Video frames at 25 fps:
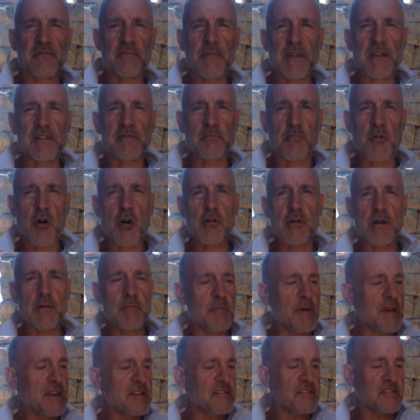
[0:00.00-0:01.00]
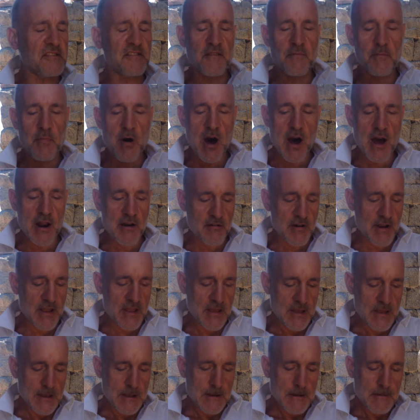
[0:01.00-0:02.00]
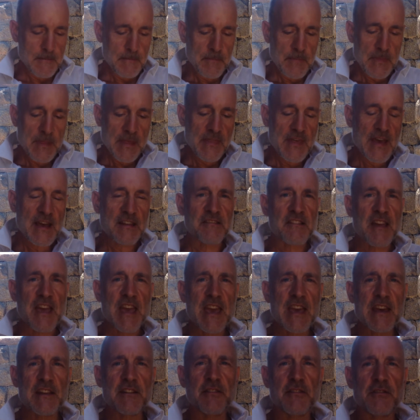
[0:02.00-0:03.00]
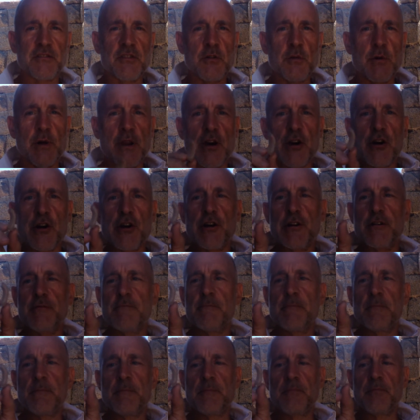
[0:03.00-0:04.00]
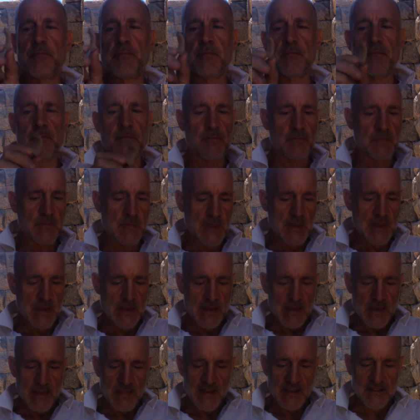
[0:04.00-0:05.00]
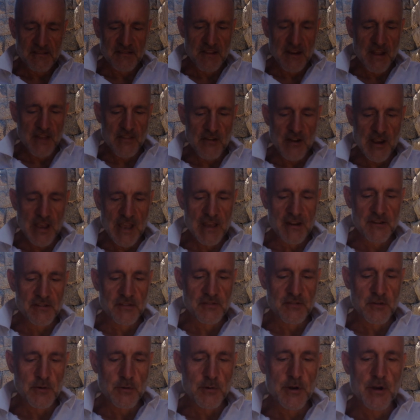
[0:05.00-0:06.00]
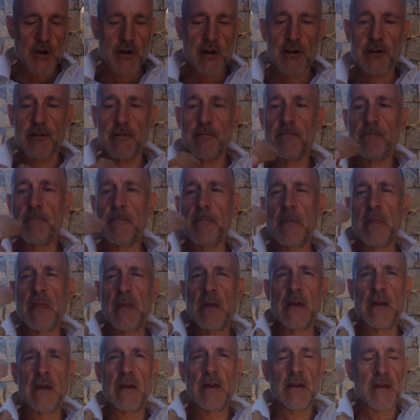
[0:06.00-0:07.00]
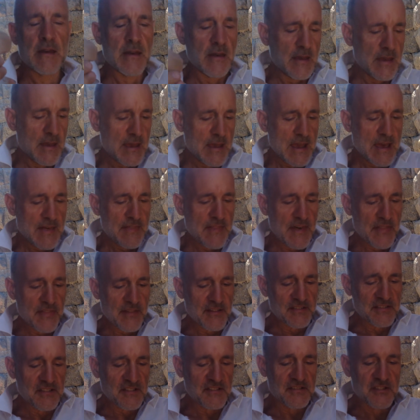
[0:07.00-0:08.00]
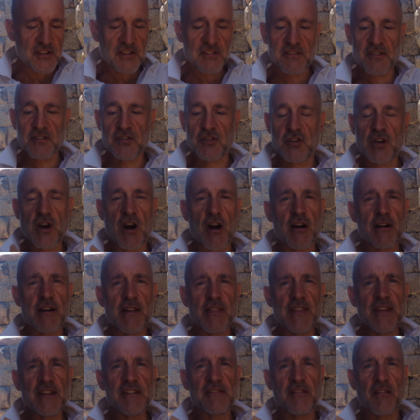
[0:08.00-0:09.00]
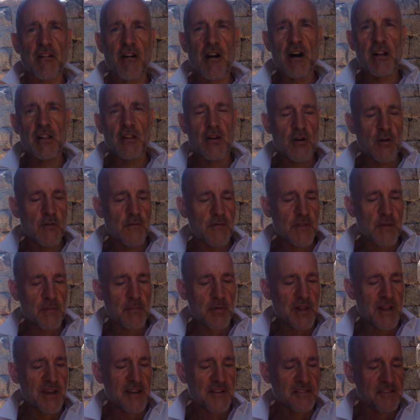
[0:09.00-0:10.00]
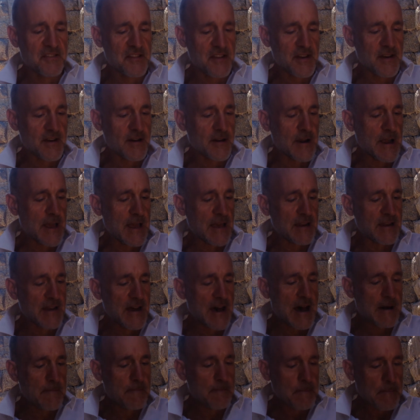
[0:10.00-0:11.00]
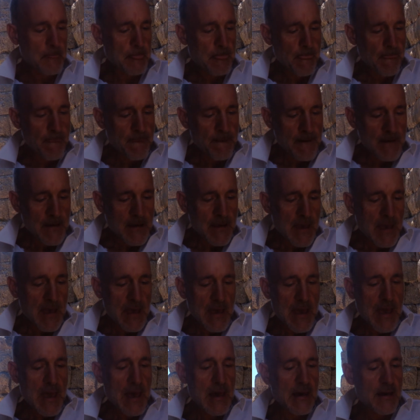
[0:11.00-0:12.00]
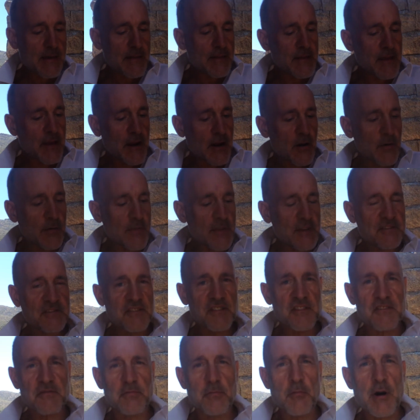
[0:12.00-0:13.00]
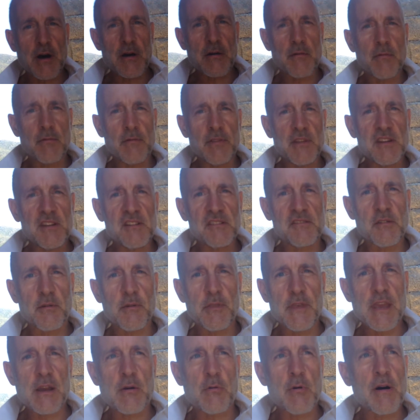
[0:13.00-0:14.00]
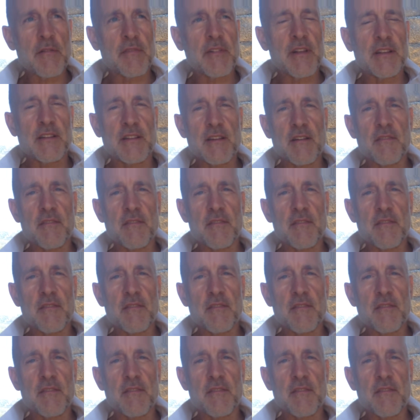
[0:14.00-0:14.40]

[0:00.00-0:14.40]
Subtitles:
these broken pieces of pottery. That's a handle to an urn. That's another handle to an urn. And then this is just a shard. And these are all over the place here. And you know, these are the equivalent